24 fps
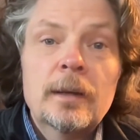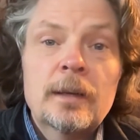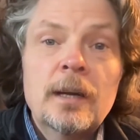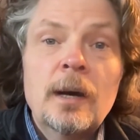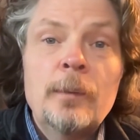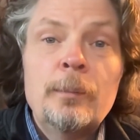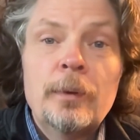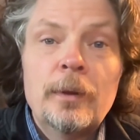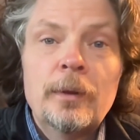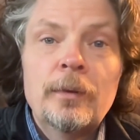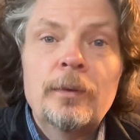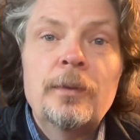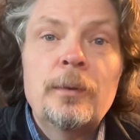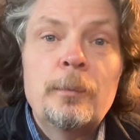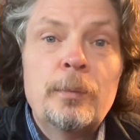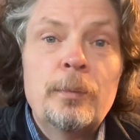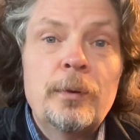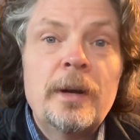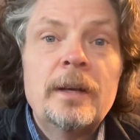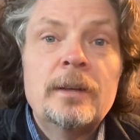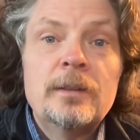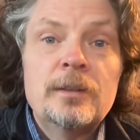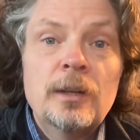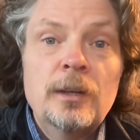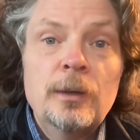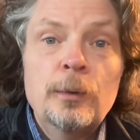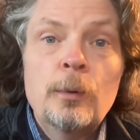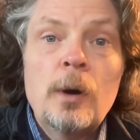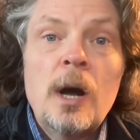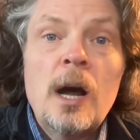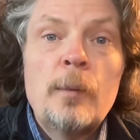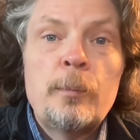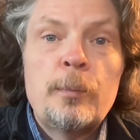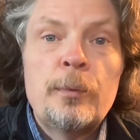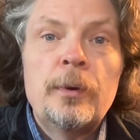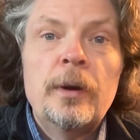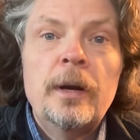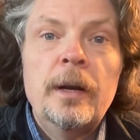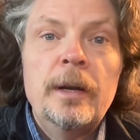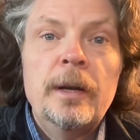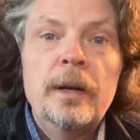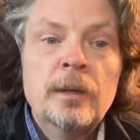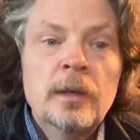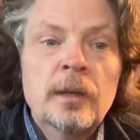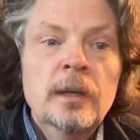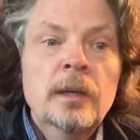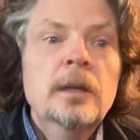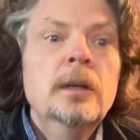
couple of the brands that you operate